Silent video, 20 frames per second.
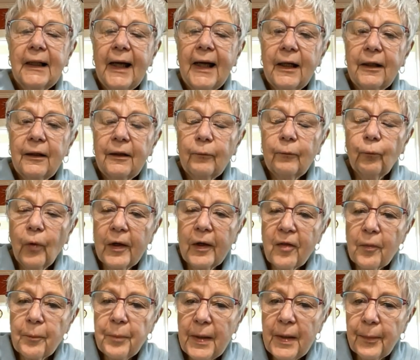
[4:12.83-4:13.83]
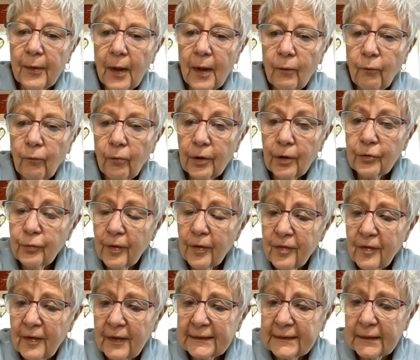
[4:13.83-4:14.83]
And one of the people I worked with
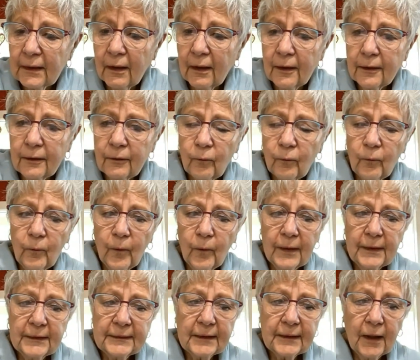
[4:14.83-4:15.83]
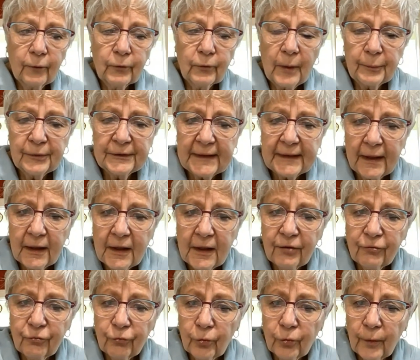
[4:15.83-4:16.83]
this on was
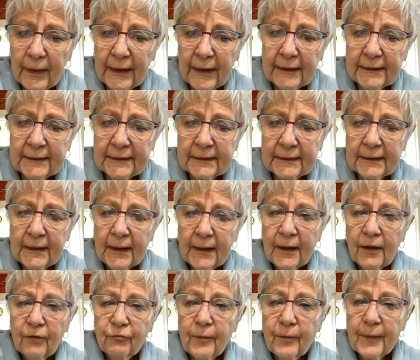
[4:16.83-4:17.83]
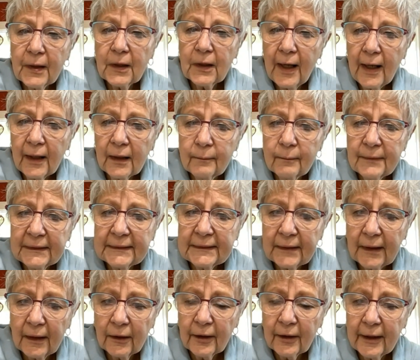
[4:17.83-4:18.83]
Representative Ruiz from the Clackamas
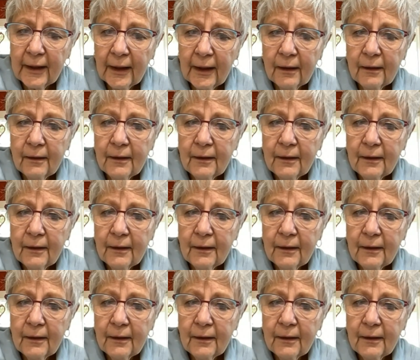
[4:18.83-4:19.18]
area.